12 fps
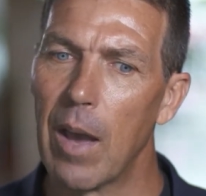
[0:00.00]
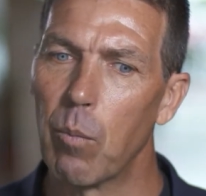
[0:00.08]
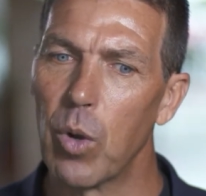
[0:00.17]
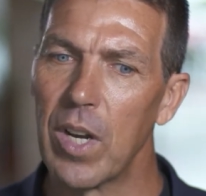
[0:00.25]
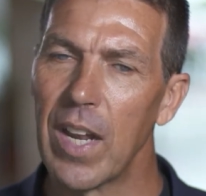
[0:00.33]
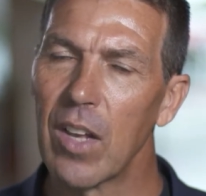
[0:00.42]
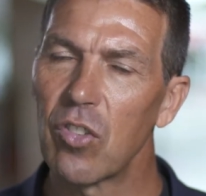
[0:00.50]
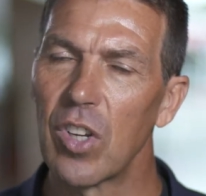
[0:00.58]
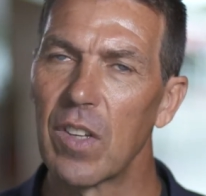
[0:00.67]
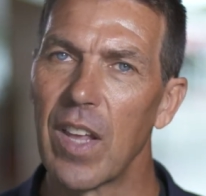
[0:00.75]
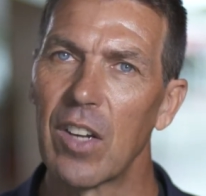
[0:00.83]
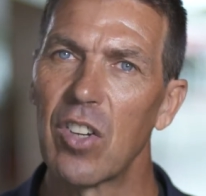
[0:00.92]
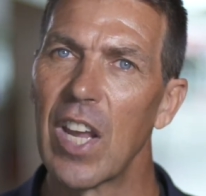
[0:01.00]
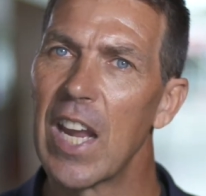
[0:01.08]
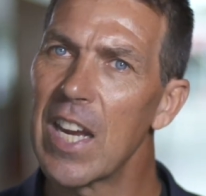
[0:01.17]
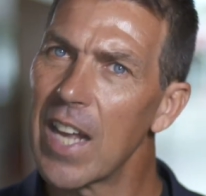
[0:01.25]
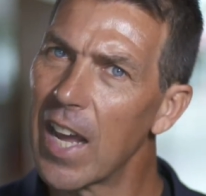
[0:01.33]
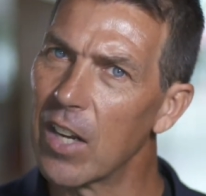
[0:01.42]
we're now seeing our
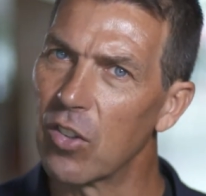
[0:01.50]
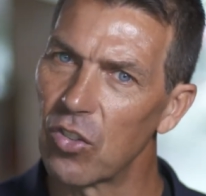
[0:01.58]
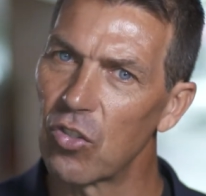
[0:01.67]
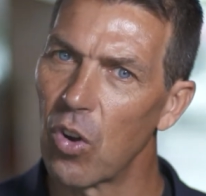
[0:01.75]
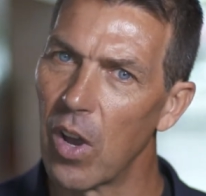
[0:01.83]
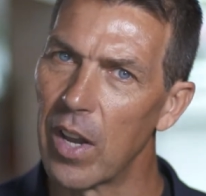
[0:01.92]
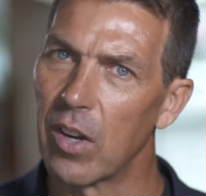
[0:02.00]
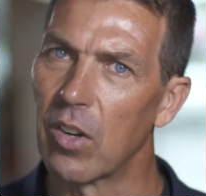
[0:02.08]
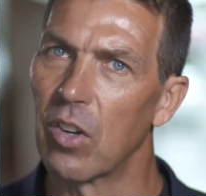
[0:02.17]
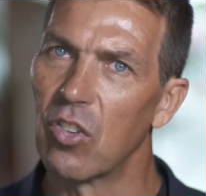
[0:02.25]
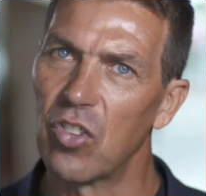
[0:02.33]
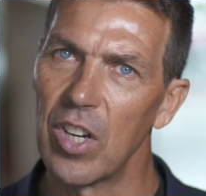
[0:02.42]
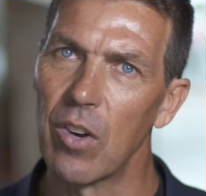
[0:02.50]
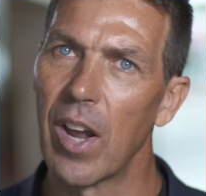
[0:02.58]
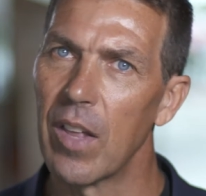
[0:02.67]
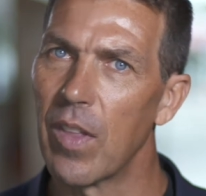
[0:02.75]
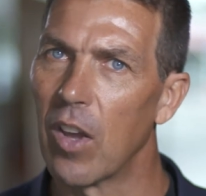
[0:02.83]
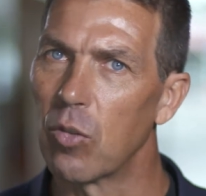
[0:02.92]
teenagers try and
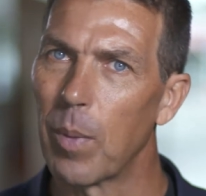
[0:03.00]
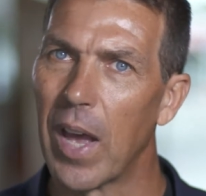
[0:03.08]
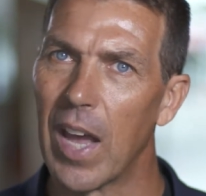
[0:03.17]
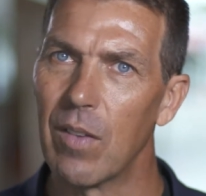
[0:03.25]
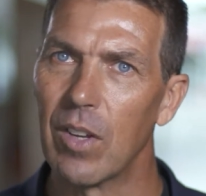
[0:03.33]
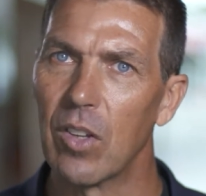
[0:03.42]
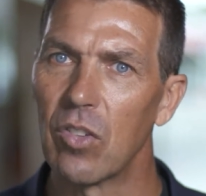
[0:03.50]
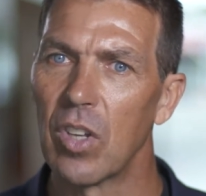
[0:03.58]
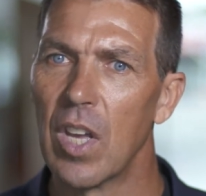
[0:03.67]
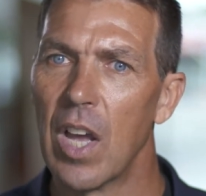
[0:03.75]
generate those behaviours.